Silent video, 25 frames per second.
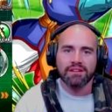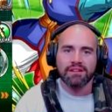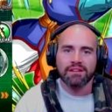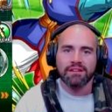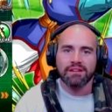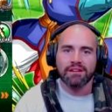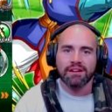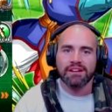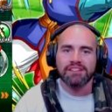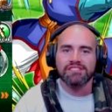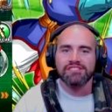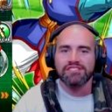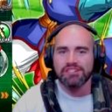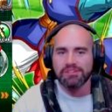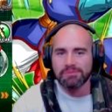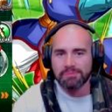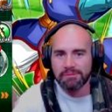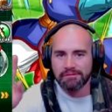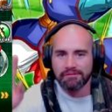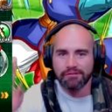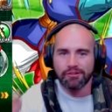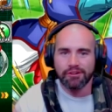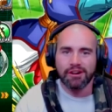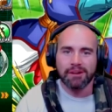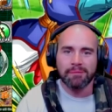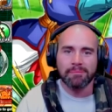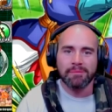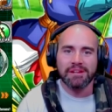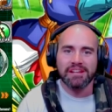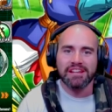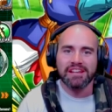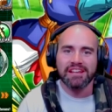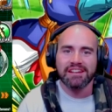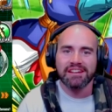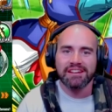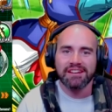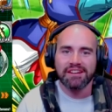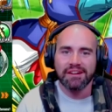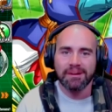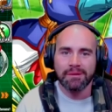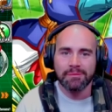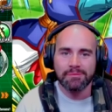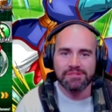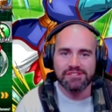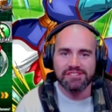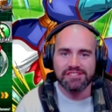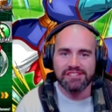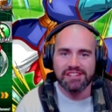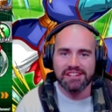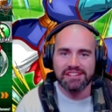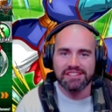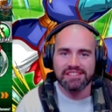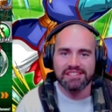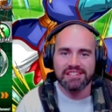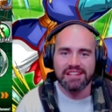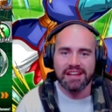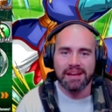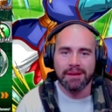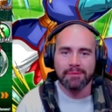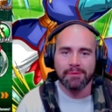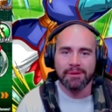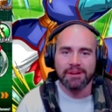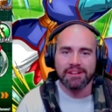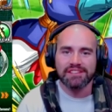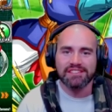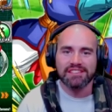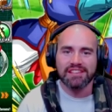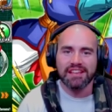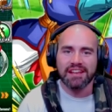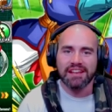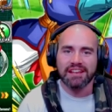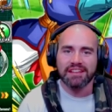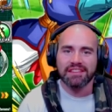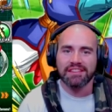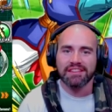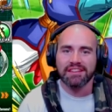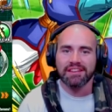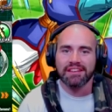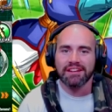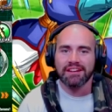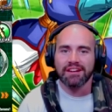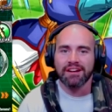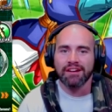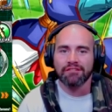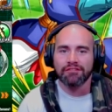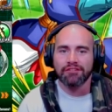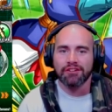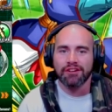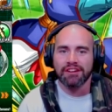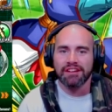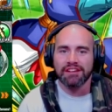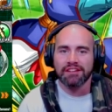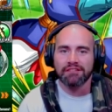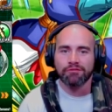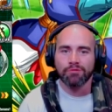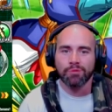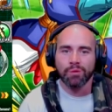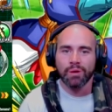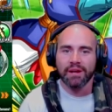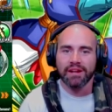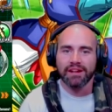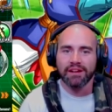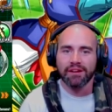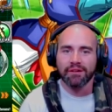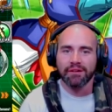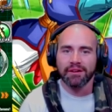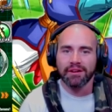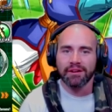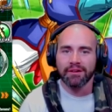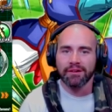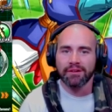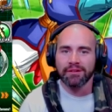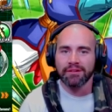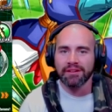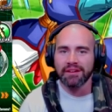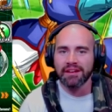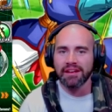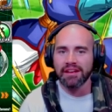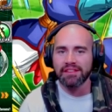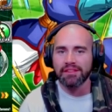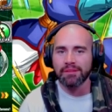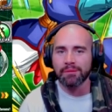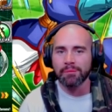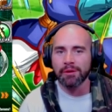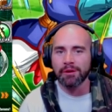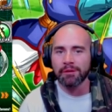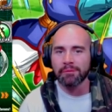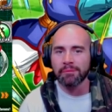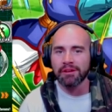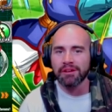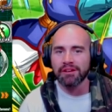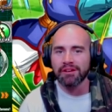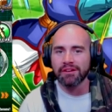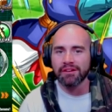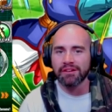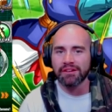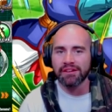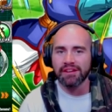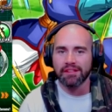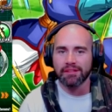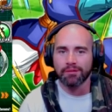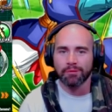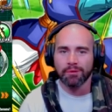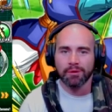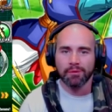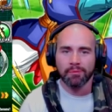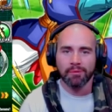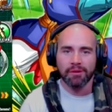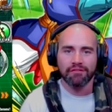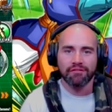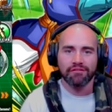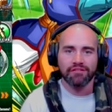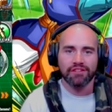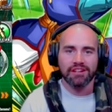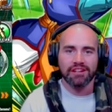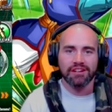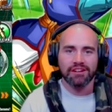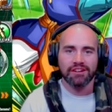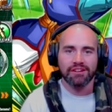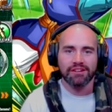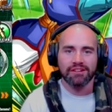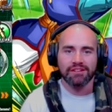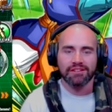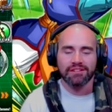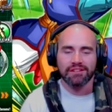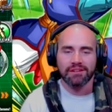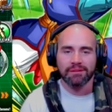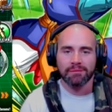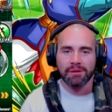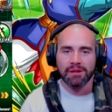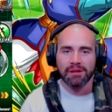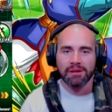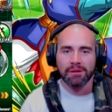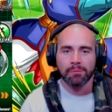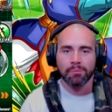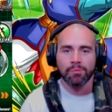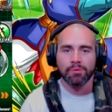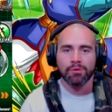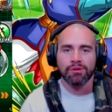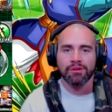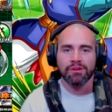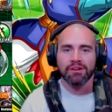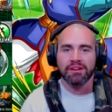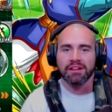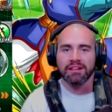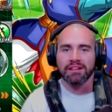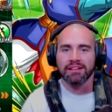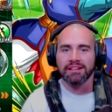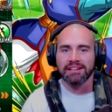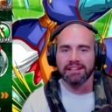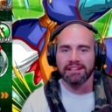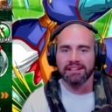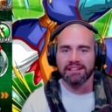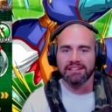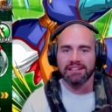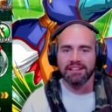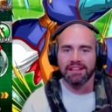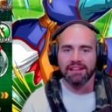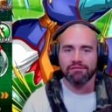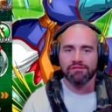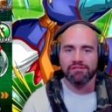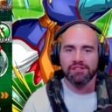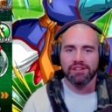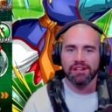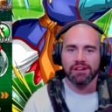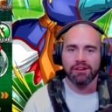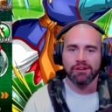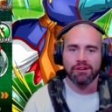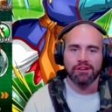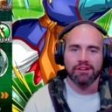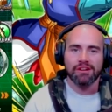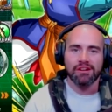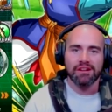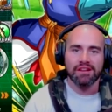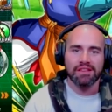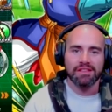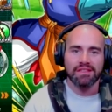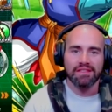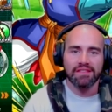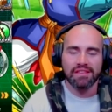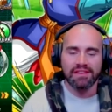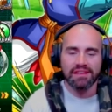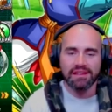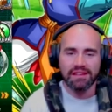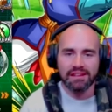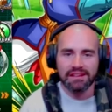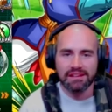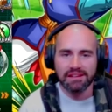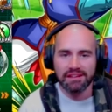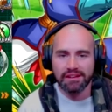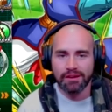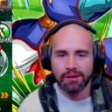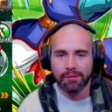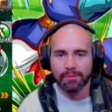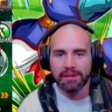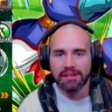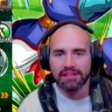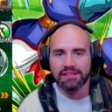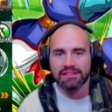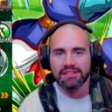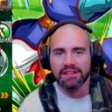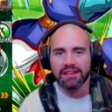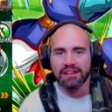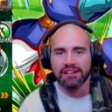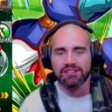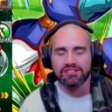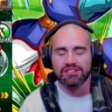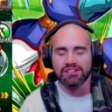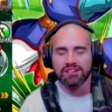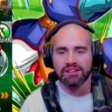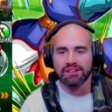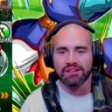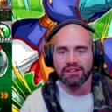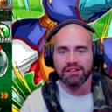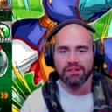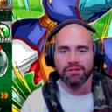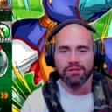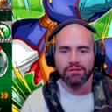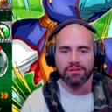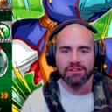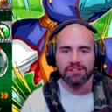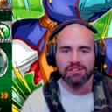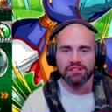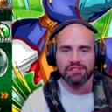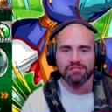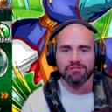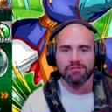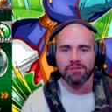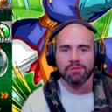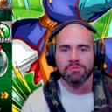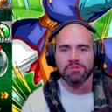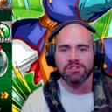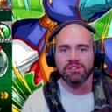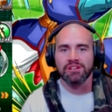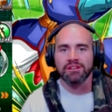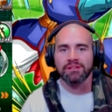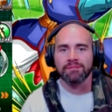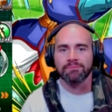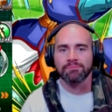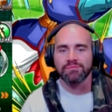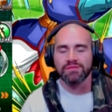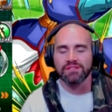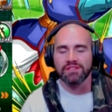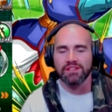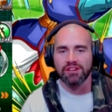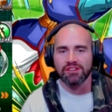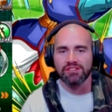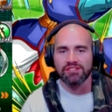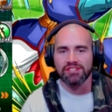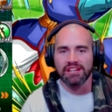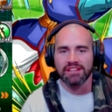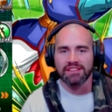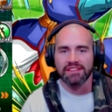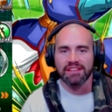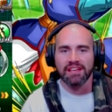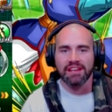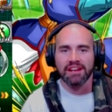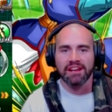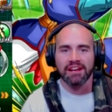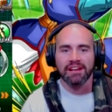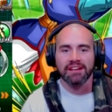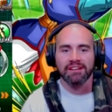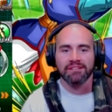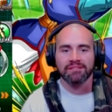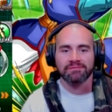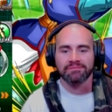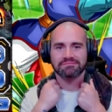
Guys, just before I begin, I'm just going to start by saying that I've got a giveaway going on at the moment on another one of my videos. I'm going to put a link to that video in the comments section or the description. Go check that out.